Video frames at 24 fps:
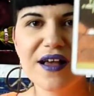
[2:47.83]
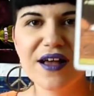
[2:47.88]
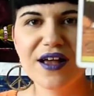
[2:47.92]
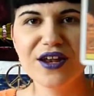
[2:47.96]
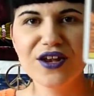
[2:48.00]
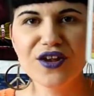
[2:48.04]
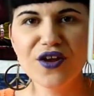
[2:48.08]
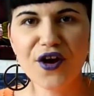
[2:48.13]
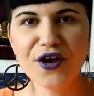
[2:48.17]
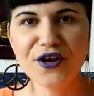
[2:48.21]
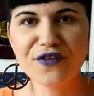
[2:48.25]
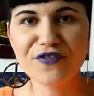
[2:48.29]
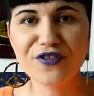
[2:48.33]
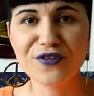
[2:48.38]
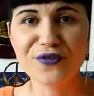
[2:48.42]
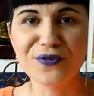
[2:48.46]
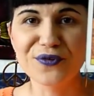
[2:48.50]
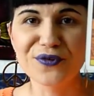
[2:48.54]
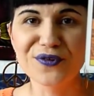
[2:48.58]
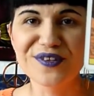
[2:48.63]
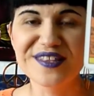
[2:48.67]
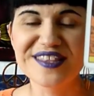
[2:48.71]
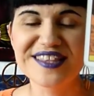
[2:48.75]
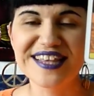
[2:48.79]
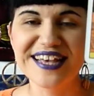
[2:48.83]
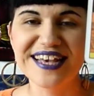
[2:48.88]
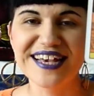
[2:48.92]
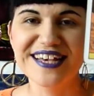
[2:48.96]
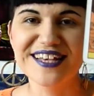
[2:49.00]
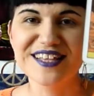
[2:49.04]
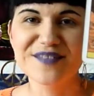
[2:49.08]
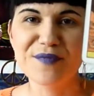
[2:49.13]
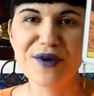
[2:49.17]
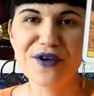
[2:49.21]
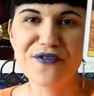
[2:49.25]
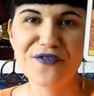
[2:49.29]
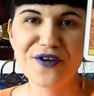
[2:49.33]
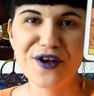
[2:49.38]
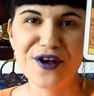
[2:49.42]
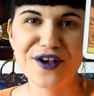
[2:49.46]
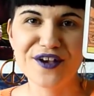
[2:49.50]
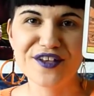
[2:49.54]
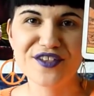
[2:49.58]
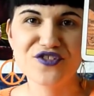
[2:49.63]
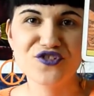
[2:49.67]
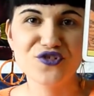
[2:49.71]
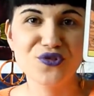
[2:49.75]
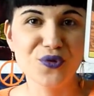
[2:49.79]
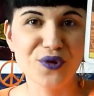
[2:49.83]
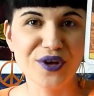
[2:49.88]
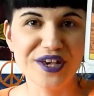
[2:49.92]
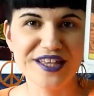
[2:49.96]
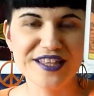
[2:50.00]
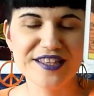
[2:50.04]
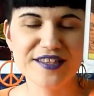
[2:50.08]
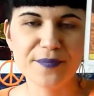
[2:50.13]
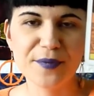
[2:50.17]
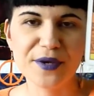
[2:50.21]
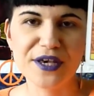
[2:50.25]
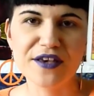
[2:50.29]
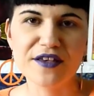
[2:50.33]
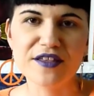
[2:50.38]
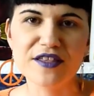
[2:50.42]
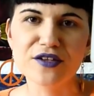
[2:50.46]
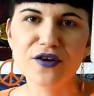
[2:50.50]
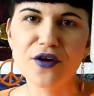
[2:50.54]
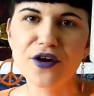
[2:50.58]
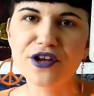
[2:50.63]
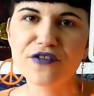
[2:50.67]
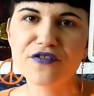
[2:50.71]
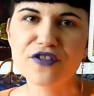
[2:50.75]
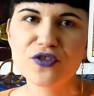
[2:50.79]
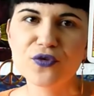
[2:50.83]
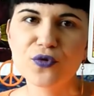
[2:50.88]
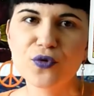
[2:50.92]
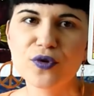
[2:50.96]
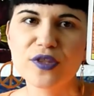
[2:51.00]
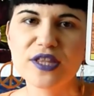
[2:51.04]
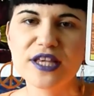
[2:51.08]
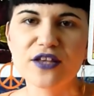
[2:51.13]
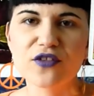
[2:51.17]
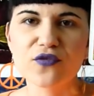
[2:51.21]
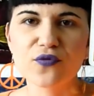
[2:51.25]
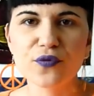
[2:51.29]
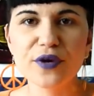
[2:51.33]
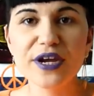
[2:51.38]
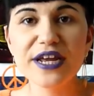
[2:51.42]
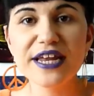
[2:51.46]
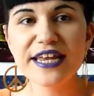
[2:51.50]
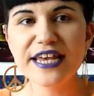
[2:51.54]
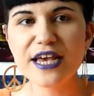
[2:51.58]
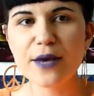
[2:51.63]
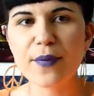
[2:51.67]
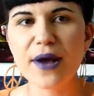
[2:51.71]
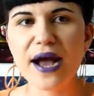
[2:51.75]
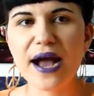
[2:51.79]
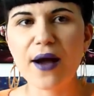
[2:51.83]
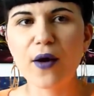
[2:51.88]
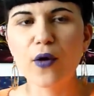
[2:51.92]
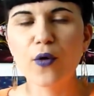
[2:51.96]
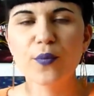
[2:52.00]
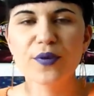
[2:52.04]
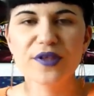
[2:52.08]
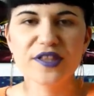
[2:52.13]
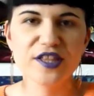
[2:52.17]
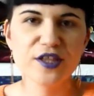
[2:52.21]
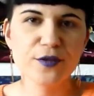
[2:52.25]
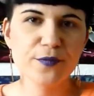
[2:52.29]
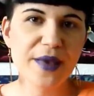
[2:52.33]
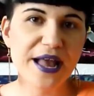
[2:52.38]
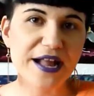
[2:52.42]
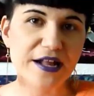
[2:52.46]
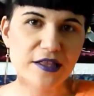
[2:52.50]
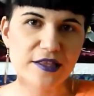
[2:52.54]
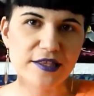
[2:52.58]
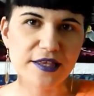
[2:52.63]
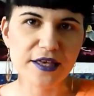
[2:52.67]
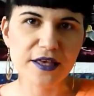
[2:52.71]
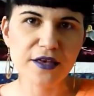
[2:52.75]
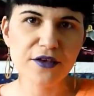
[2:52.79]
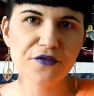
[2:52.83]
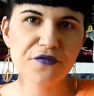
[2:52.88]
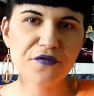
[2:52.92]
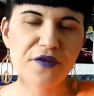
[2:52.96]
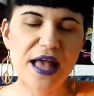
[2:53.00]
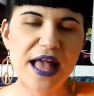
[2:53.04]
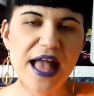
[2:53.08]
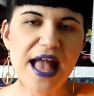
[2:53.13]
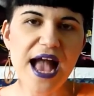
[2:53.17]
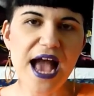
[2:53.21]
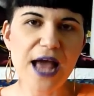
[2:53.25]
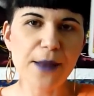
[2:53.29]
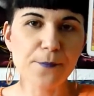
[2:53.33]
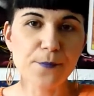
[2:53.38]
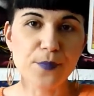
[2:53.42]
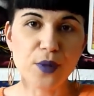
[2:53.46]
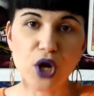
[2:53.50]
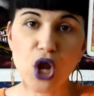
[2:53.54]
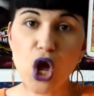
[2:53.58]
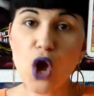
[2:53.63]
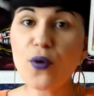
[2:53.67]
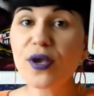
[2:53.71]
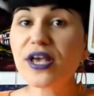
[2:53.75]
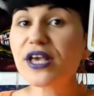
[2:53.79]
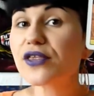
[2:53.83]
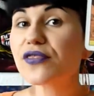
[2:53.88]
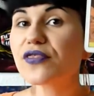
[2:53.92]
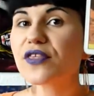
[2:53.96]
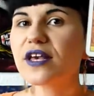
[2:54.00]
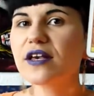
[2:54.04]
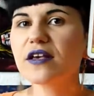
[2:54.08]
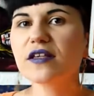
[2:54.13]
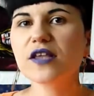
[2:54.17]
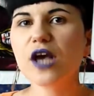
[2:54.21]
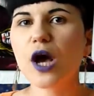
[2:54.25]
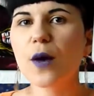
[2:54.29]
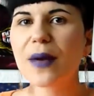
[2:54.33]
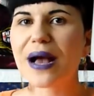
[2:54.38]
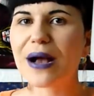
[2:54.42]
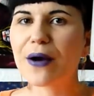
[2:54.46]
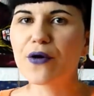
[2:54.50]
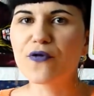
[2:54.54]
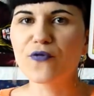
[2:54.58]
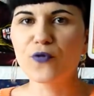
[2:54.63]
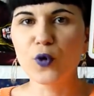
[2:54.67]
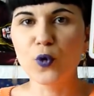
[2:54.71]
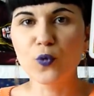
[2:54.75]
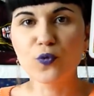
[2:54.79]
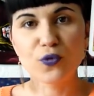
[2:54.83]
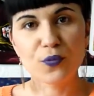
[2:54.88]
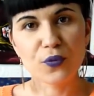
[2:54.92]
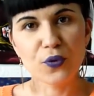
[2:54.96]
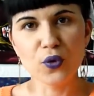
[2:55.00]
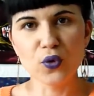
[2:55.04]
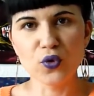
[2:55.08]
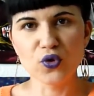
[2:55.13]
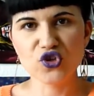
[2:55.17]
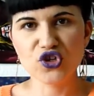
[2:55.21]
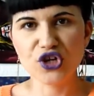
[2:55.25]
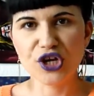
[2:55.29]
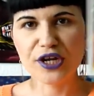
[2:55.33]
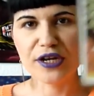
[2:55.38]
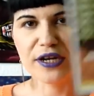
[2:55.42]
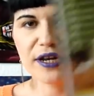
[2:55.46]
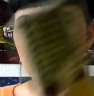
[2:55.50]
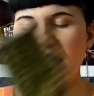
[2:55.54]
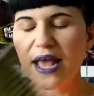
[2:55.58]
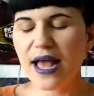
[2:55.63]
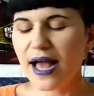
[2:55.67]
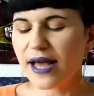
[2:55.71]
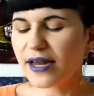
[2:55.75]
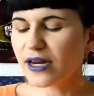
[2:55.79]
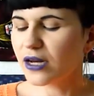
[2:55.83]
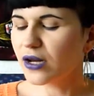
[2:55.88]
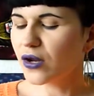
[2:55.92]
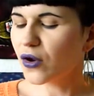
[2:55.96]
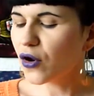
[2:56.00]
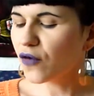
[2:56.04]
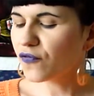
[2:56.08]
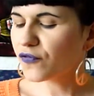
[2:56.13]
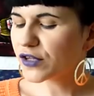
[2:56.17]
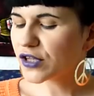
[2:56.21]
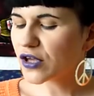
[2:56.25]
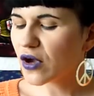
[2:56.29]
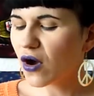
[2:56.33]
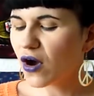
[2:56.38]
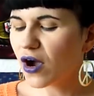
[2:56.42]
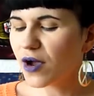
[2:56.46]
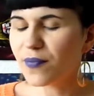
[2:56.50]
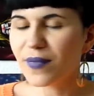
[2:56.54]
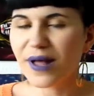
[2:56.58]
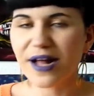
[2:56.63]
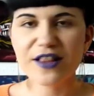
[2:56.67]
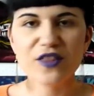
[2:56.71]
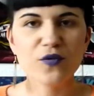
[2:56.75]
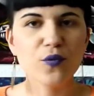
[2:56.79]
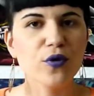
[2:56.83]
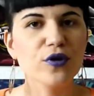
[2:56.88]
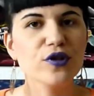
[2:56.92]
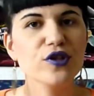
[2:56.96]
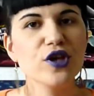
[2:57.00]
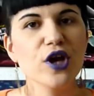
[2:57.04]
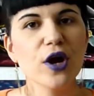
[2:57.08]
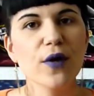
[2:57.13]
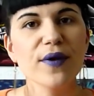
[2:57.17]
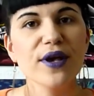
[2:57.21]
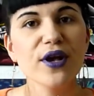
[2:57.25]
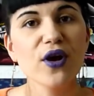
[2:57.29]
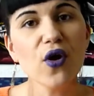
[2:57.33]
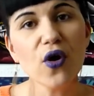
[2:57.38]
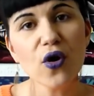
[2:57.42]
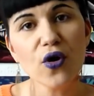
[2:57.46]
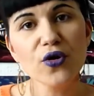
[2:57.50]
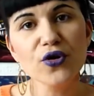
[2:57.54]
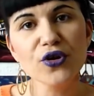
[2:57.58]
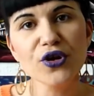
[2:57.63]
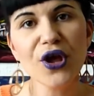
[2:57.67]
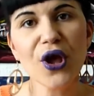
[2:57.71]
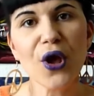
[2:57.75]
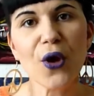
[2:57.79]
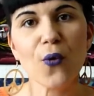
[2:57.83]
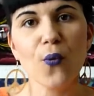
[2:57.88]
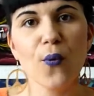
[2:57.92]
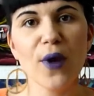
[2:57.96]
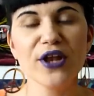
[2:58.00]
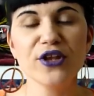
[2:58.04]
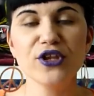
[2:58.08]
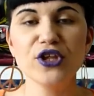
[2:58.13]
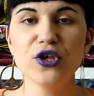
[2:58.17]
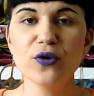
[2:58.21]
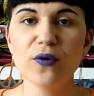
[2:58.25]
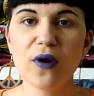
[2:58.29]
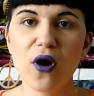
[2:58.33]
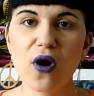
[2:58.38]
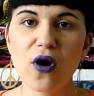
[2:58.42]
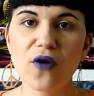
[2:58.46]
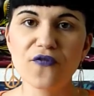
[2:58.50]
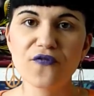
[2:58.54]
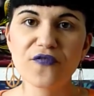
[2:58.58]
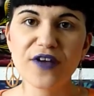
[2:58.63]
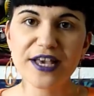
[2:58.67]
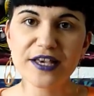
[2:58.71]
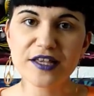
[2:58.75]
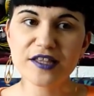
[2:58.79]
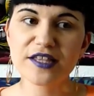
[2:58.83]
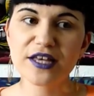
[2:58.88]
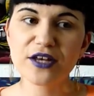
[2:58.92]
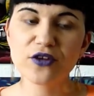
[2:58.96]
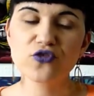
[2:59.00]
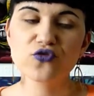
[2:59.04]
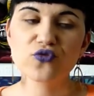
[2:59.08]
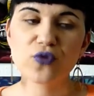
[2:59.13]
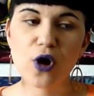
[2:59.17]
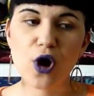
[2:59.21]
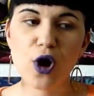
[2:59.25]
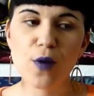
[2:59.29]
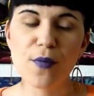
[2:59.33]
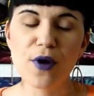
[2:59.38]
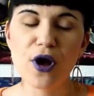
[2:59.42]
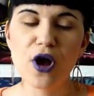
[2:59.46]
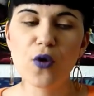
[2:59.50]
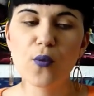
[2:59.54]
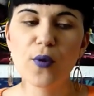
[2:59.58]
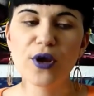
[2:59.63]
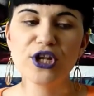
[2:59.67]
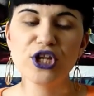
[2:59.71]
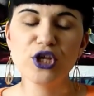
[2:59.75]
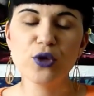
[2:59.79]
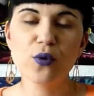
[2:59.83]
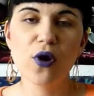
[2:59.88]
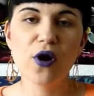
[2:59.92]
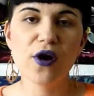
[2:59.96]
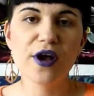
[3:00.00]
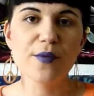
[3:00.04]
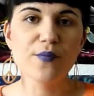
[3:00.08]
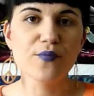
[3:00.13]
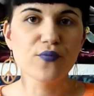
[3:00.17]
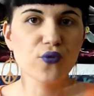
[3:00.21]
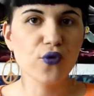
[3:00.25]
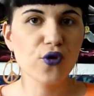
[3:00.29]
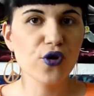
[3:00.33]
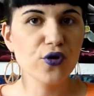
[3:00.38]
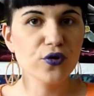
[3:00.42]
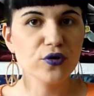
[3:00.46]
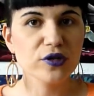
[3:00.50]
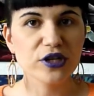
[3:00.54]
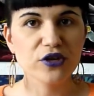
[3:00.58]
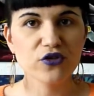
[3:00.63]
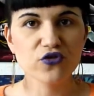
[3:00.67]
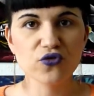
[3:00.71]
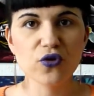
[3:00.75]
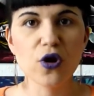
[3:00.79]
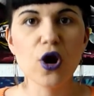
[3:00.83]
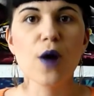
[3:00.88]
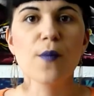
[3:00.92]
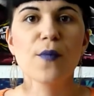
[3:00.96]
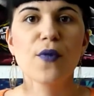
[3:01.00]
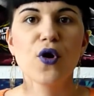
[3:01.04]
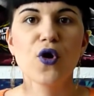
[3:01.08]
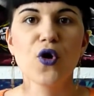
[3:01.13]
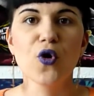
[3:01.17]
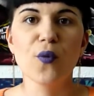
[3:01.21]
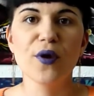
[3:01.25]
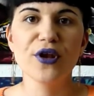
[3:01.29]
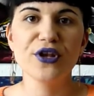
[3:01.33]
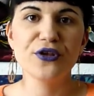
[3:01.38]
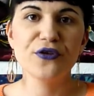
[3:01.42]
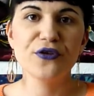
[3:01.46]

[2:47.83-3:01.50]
Nine of Swords is my first choice because Nine of Swords is really about perspective and blowing things up out of all proportion. And a lot of the time that's what's going on when you are facing drama, when you are embroiled in drama, or when